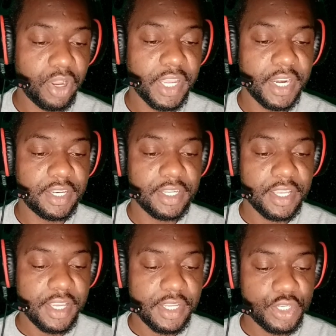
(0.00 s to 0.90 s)
on in
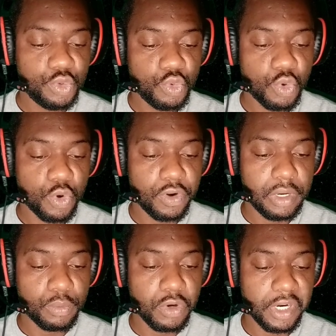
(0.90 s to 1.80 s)
to our
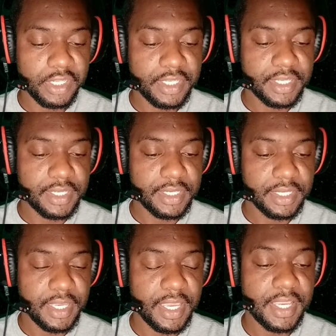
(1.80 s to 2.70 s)
rewards
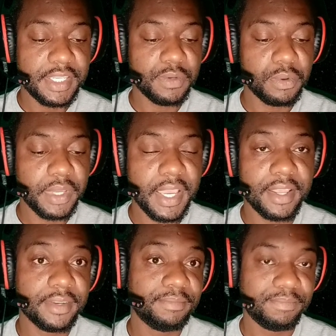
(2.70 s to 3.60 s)
and see what we get.